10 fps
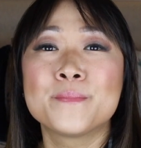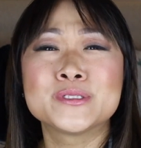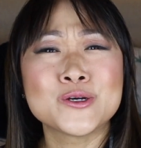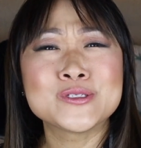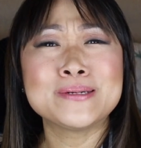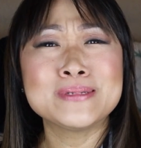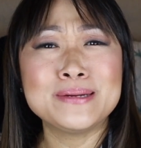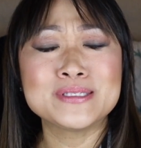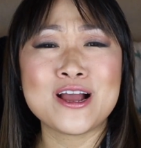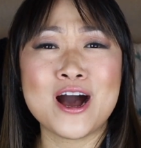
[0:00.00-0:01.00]
So
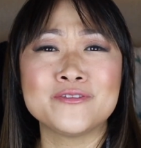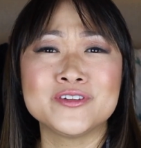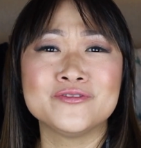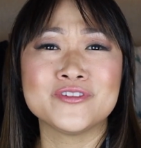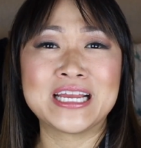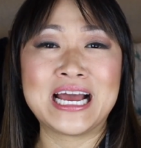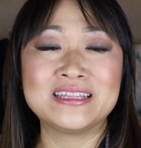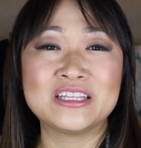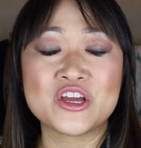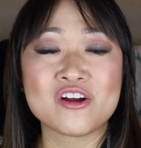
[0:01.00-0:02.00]
sometimes I often
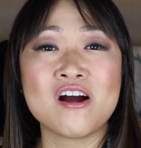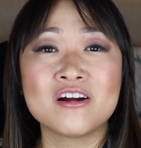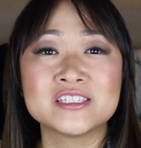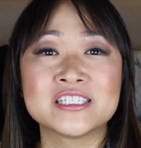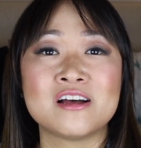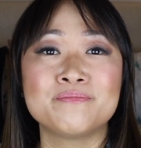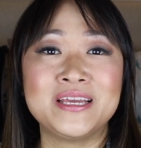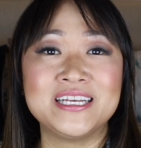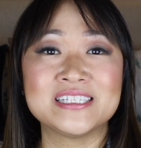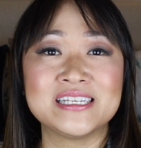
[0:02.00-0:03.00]
forget that there are some
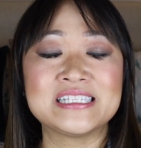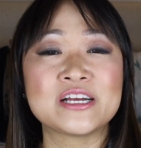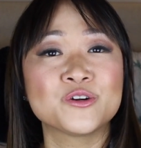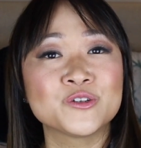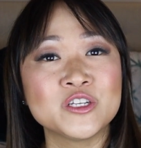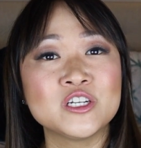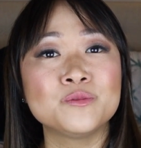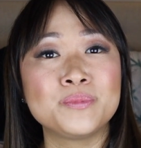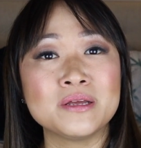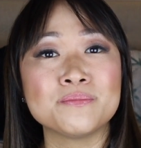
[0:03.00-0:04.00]
pieces that are a
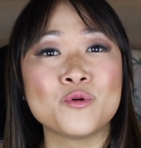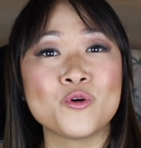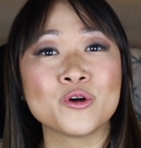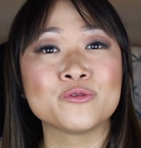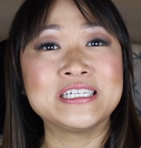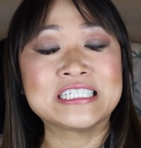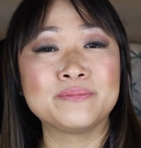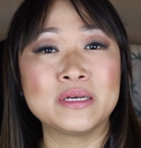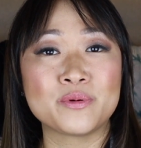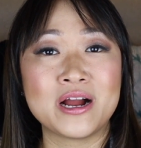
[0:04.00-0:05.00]
little bit more
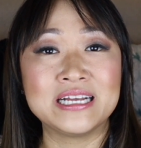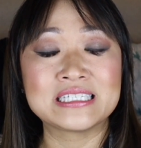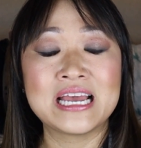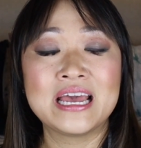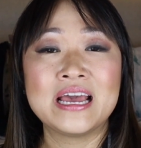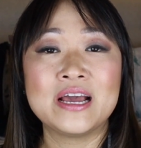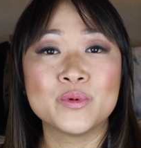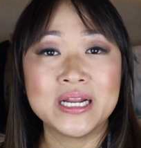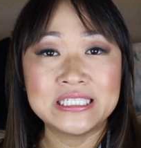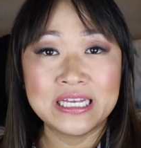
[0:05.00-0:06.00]
reasonably priced.
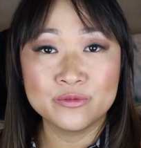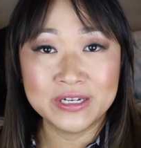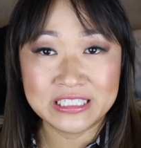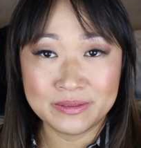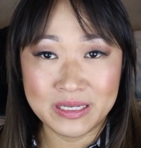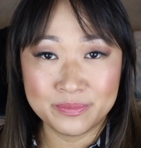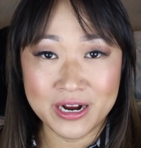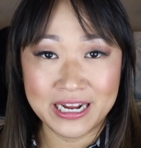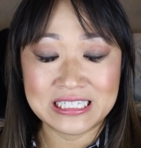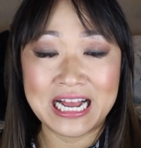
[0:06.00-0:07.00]
And when I say reasonably
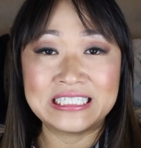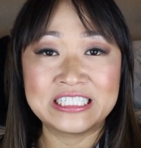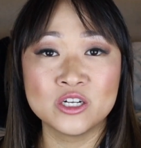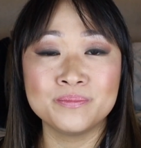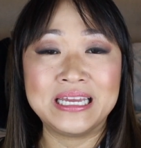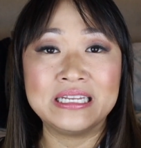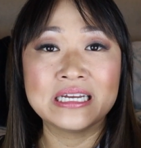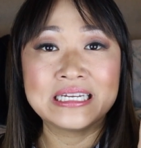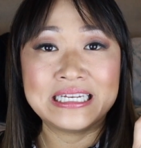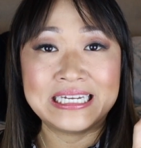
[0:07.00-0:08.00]
priced, I still
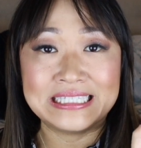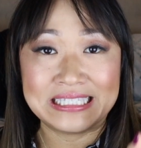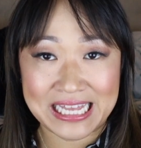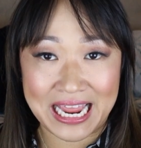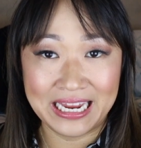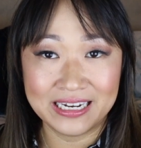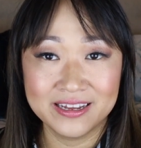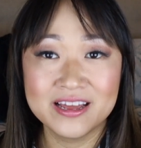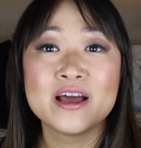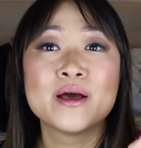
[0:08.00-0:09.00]
mean
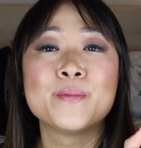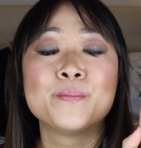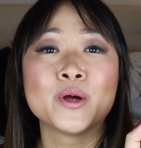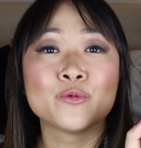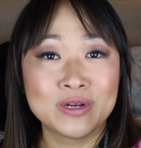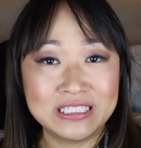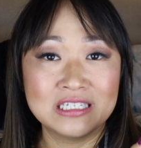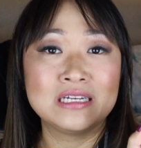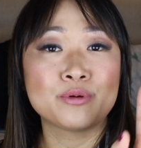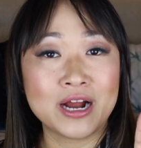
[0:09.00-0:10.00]
insane, but
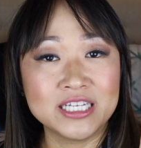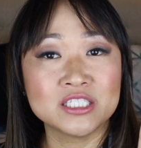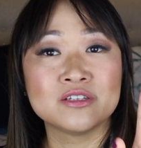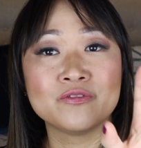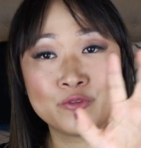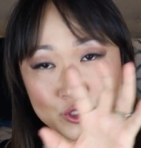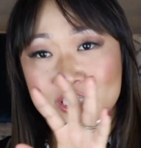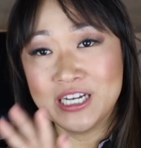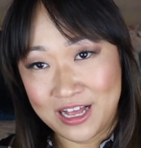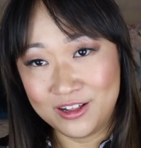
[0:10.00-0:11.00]
reasonably priced for
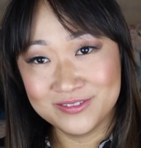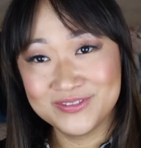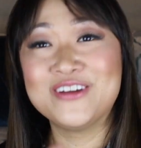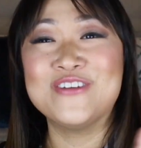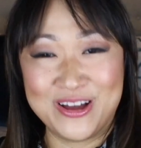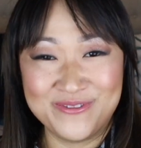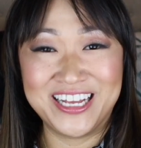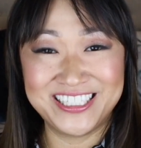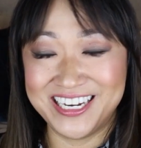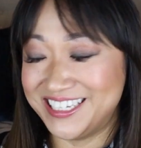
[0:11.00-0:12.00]
Chanel, if that
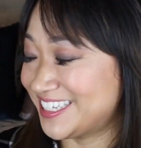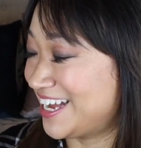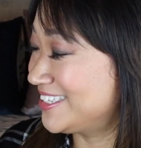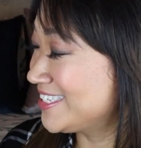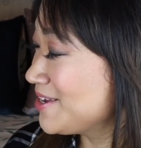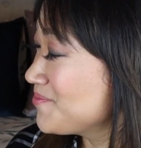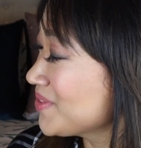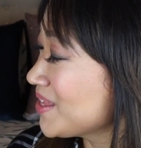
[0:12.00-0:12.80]
makes any sense.